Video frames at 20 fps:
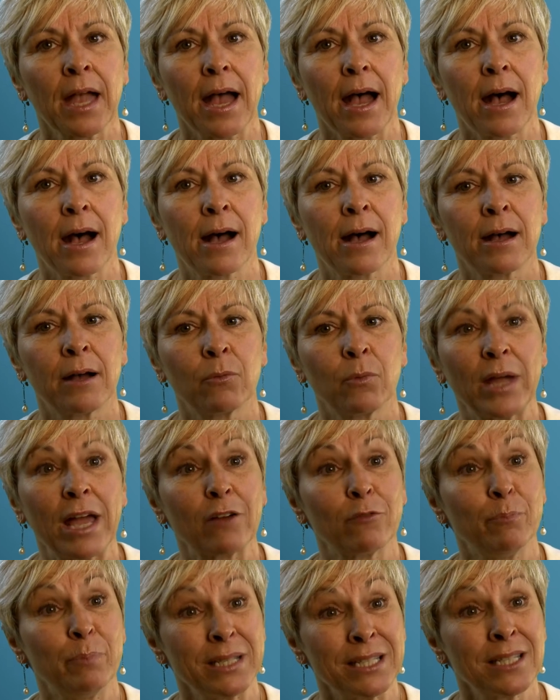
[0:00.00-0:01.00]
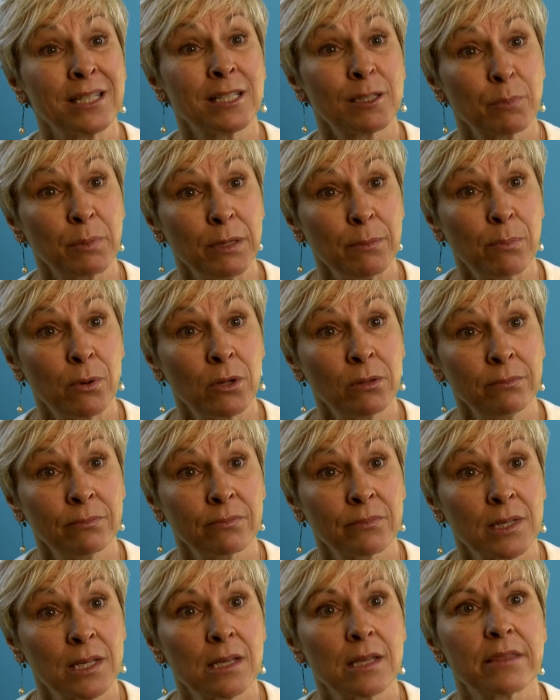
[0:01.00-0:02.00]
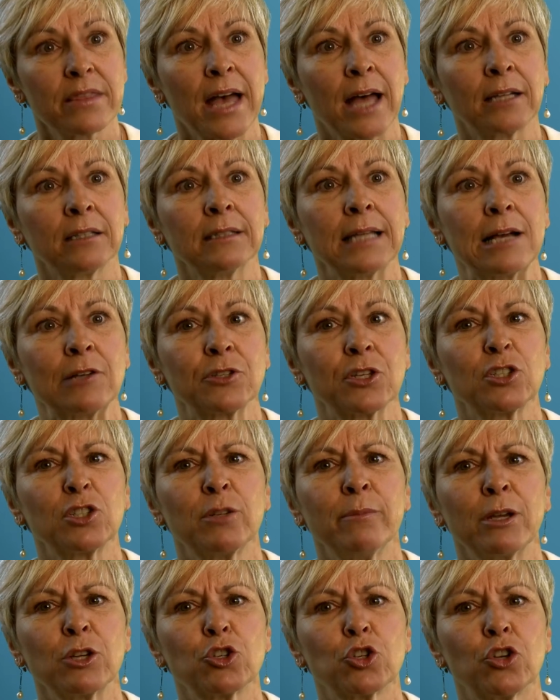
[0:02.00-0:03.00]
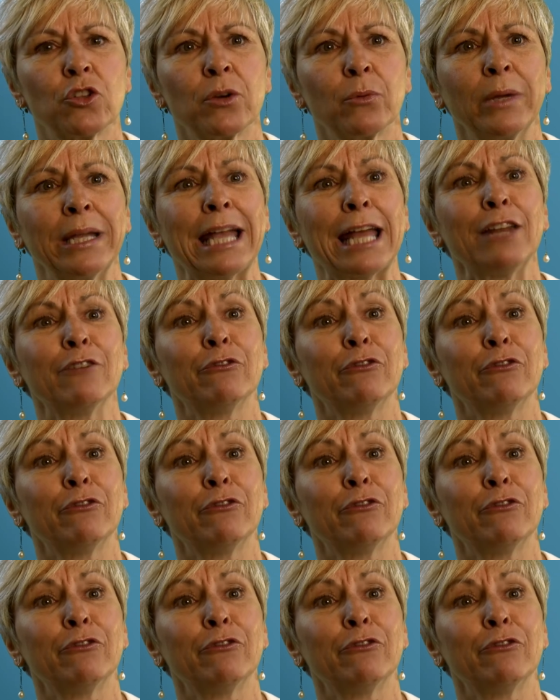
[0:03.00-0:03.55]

Uh, we have business people. That allows us to make sure that we get it